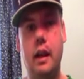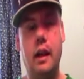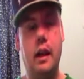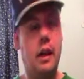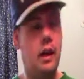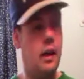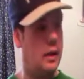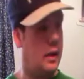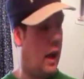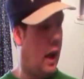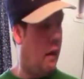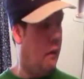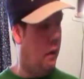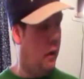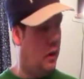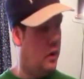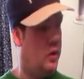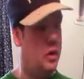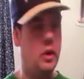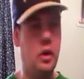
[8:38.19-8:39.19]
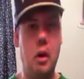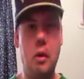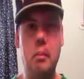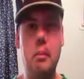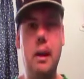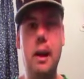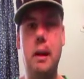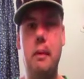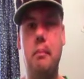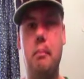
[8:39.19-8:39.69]
Because I've heard so
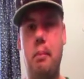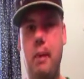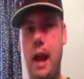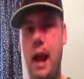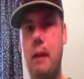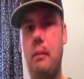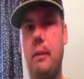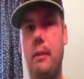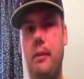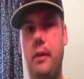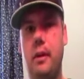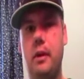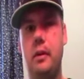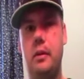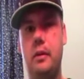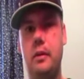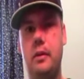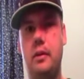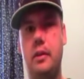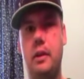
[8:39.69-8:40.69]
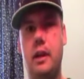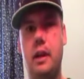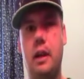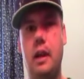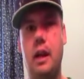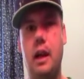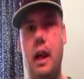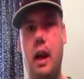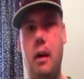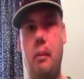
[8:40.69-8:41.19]
many bad reviews
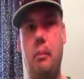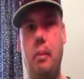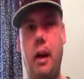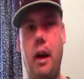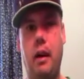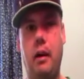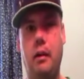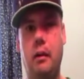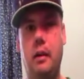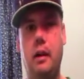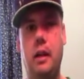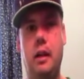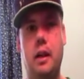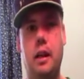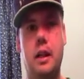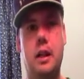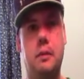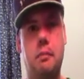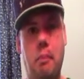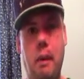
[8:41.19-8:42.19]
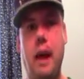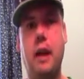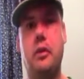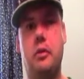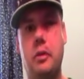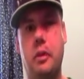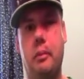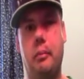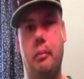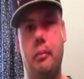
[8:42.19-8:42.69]
about Spectrum.